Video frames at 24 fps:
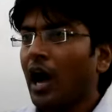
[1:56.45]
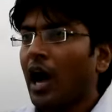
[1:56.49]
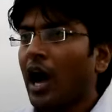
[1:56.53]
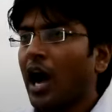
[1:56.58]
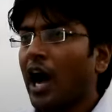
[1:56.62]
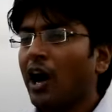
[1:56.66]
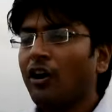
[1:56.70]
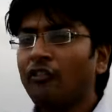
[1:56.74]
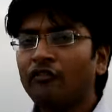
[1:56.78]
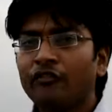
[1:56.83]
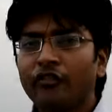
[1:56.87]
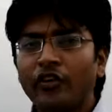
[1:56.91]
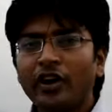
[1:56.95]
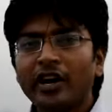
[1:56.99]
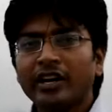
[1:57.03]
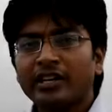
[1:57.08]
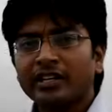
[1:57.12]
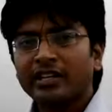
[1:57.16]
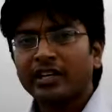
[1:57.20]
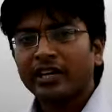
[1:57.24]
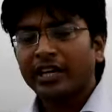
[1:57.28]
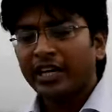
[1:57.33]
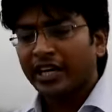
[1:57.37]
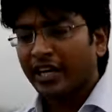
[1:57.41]
I have worked
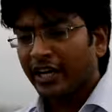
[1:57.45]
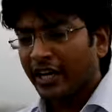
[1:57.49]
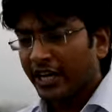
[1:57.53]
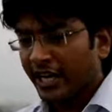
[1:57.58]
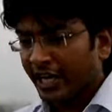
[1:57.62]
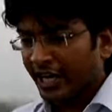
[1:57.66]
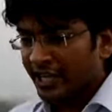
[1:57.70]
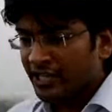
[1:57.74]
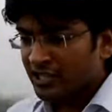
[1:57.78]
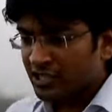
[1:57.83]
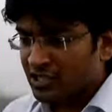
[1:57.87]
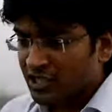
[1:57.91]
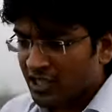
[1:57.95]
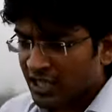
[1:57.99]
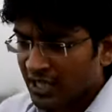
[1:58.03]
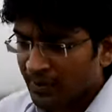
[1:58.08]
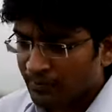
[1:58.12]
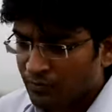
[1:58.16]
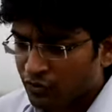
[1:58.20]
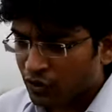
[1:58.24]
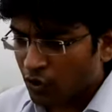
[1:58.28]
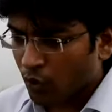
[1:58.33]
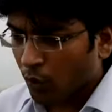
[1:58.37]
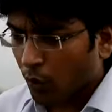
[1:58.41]
in
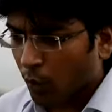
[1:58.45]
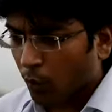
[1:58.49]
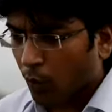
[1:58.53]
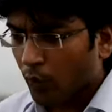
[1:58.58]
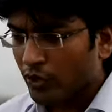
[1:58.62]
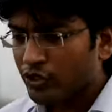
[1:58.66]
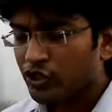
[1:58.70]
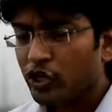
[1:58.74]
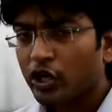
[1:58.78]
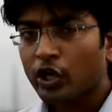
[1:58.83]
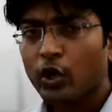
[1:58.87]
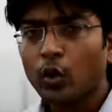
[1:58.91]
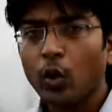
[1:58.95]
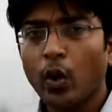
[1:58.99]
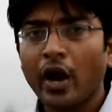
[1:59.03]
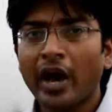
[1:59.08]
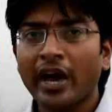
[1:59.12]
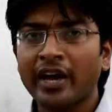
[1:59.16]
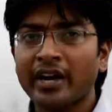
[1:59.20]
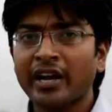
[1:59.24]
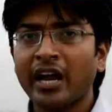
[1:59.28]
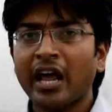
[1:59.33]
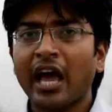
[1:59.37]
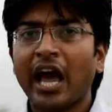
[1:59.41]
teams which
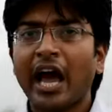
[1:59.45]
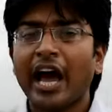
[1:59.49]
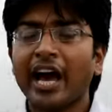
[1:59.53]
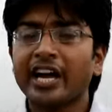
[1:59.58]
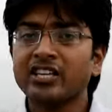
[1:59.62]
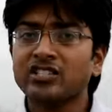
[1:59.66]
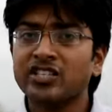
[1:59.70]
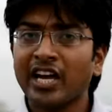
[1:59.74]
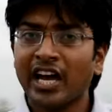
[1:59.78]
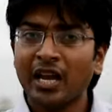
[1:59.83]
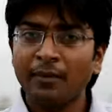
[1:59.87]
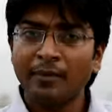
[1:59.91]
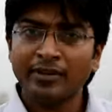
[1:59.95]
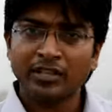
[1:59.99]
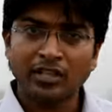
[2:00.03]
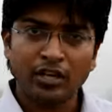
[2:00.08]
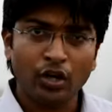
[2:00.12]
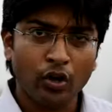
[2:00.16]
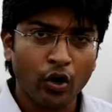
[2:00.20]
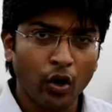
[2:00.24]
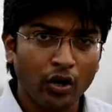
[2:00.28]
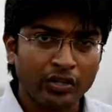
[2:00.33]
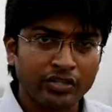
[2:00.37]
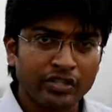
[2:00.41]
require agile
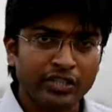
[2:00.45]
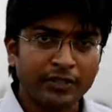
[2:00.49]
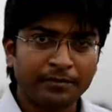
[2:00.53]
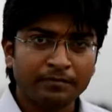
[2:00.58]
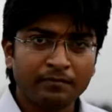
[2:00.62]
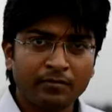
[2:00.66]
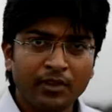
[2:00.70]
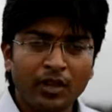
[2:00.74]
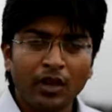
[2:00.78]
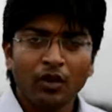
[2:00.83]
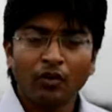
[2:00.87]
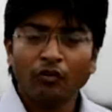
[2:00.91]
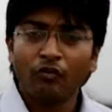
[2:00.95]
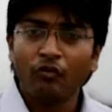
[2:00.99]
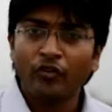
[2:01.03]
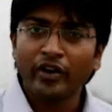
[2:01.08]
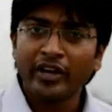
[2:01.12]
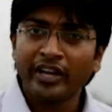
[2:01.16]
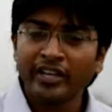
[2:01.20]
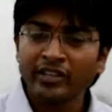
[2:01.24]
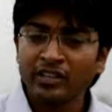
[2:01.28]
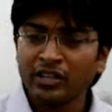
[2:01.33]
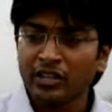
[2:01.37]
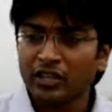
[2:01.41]
methodology,
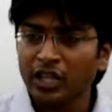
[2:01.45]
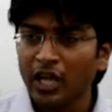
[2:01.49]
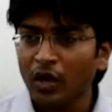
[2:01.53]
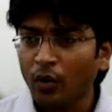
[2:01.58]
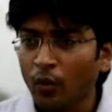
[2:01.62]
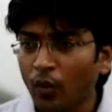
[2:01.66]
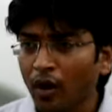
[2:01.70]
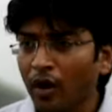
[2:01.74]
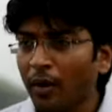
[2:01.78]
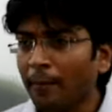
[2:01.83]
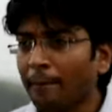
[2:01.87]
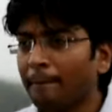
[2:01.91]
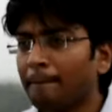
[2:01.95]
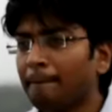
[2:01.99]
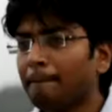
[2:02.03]
wherein there were